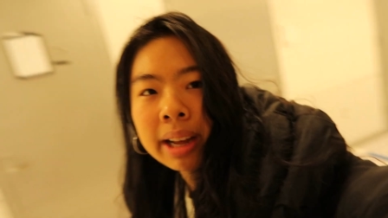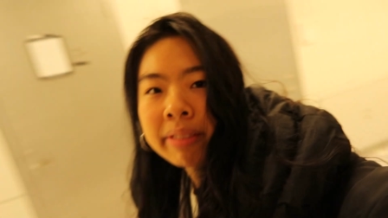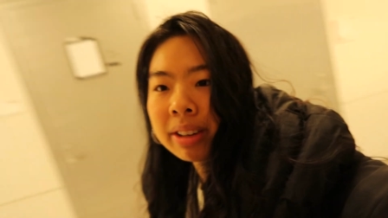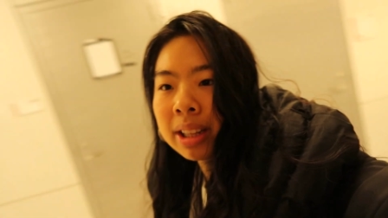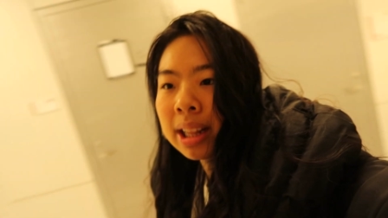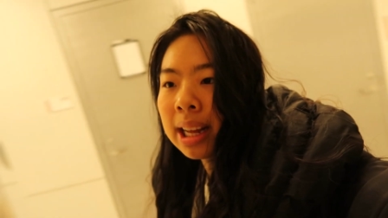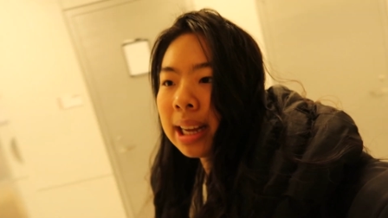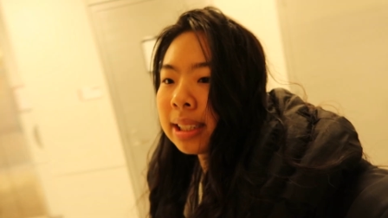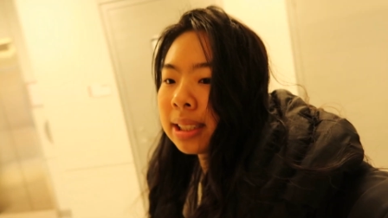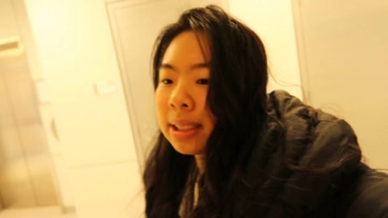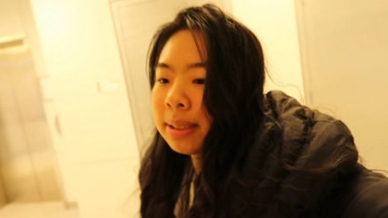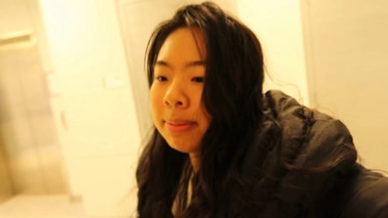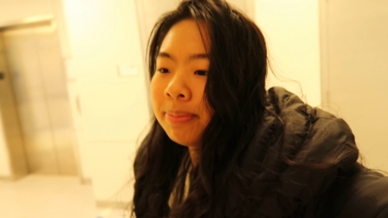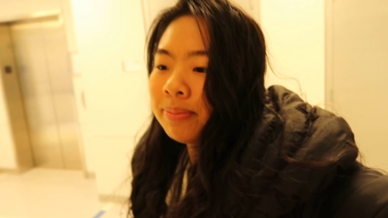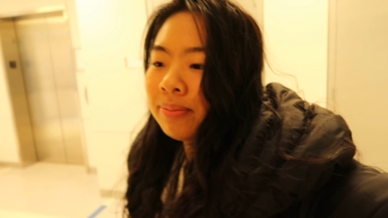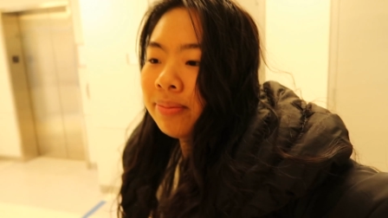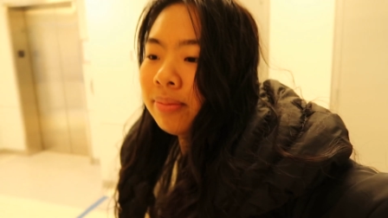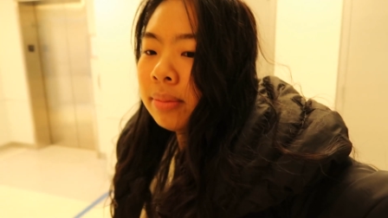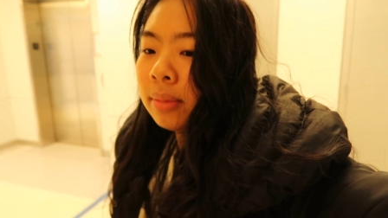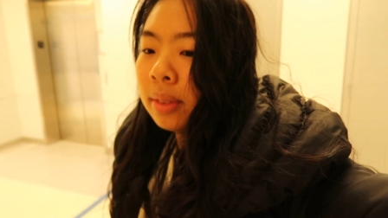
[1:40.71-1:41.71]
I have a class.
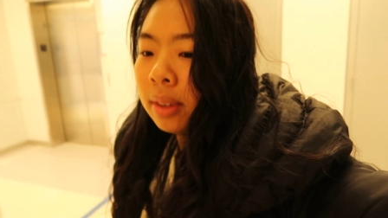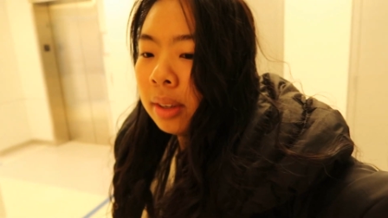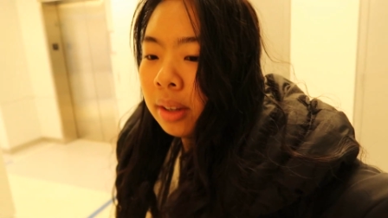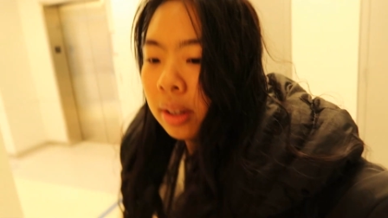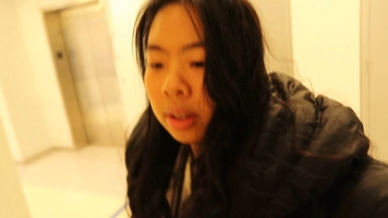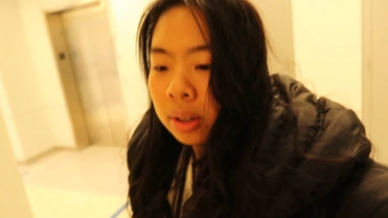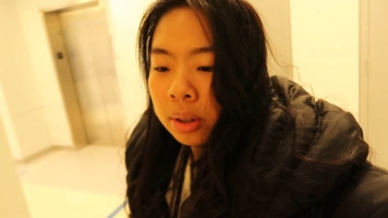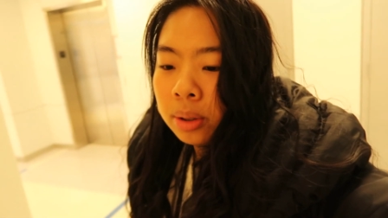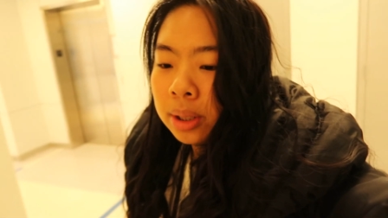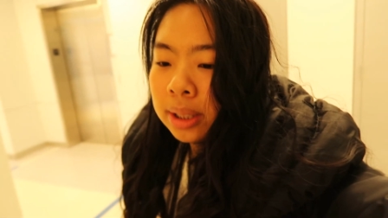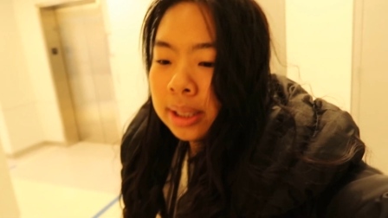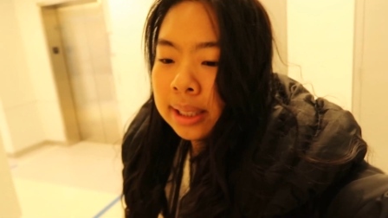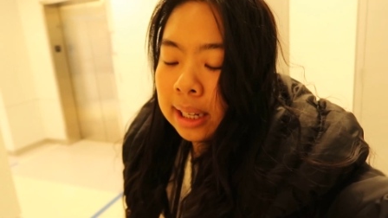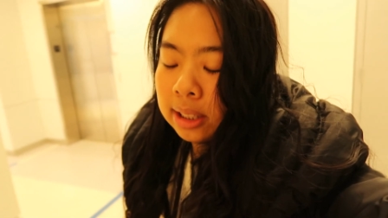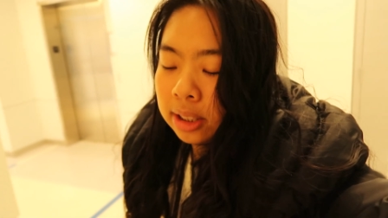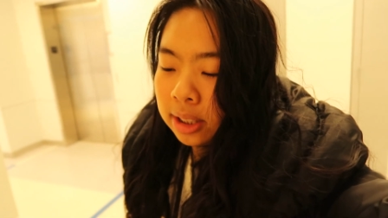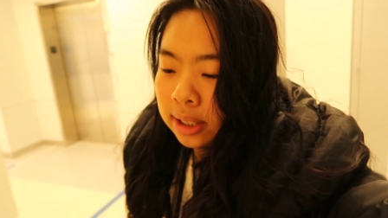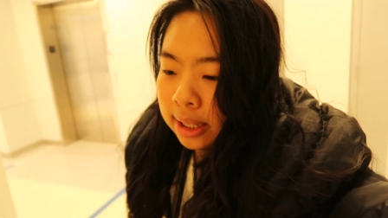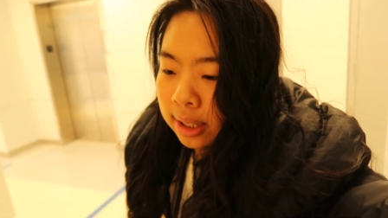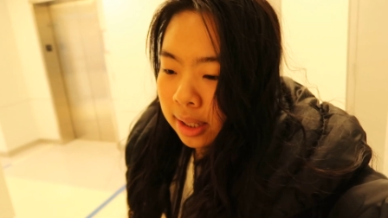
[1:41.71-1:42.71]
Who
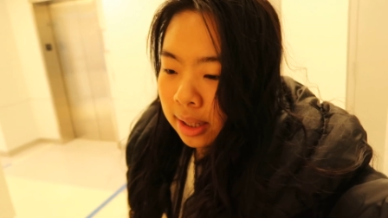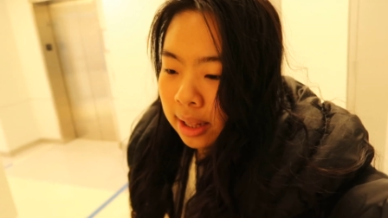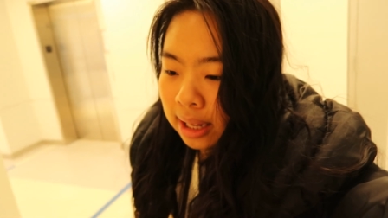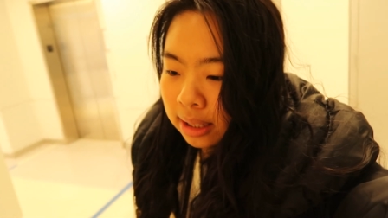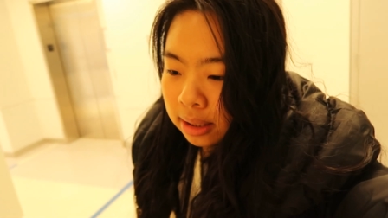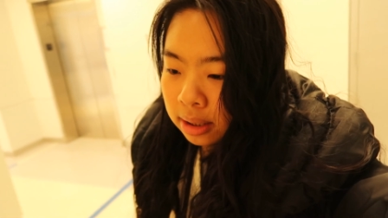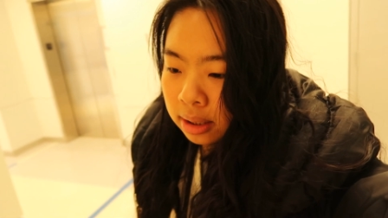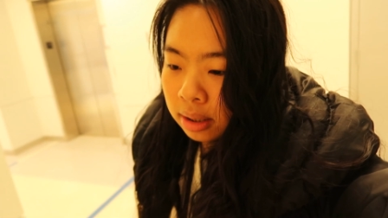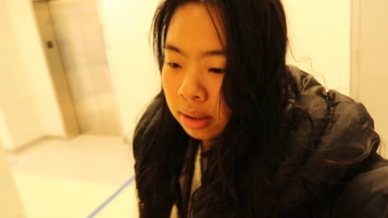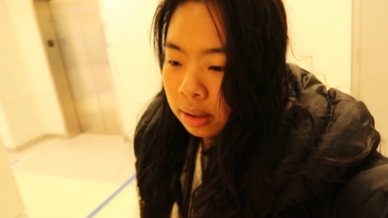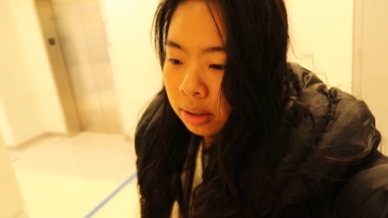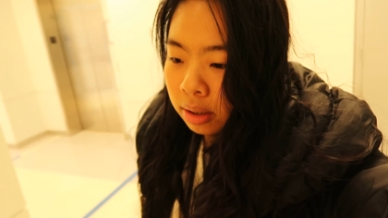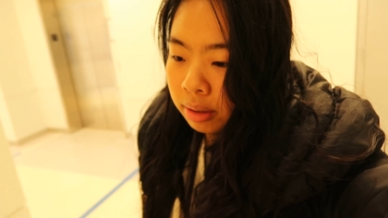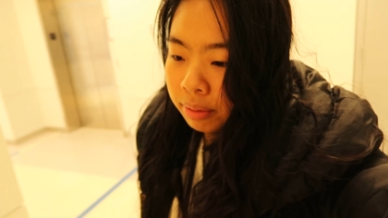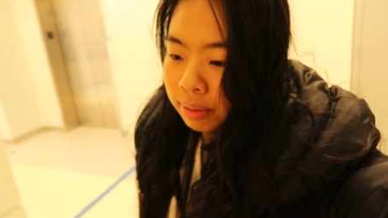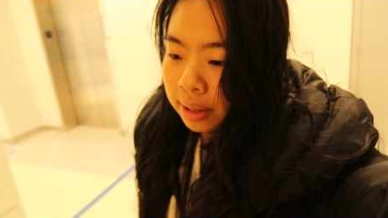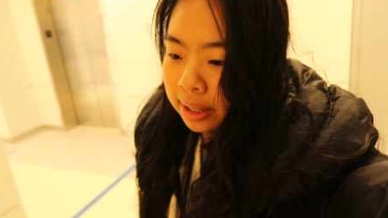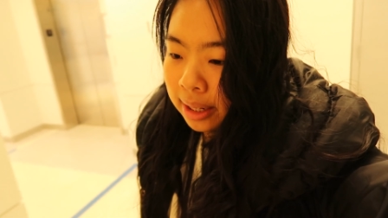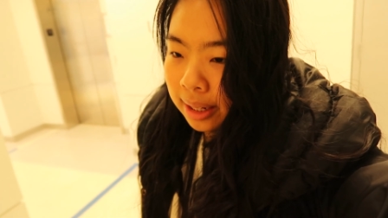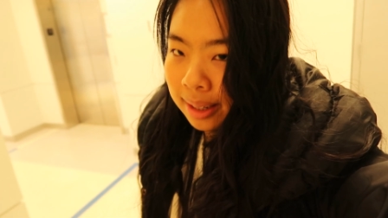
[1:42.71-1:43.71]
decides to take a class on a
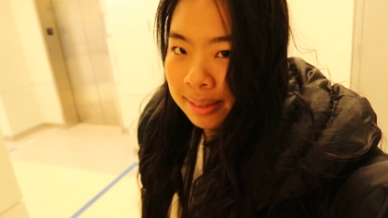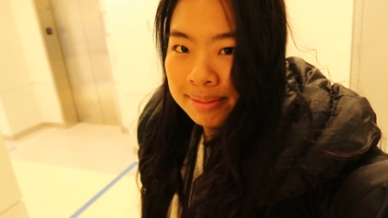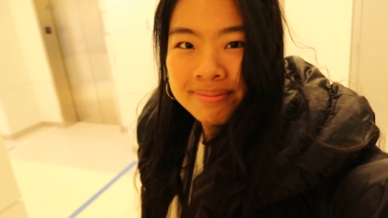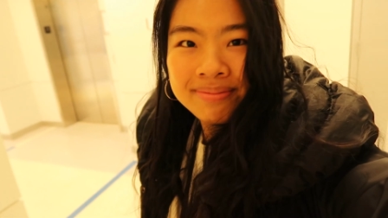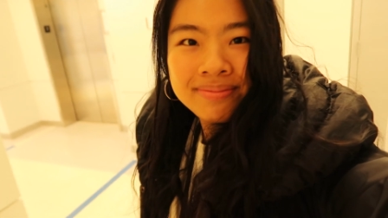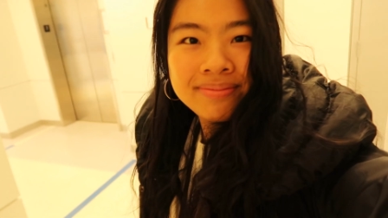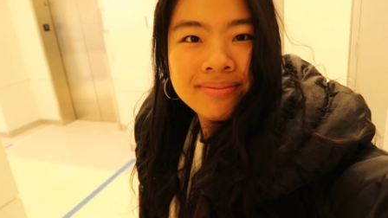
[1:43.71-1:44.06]
Friday?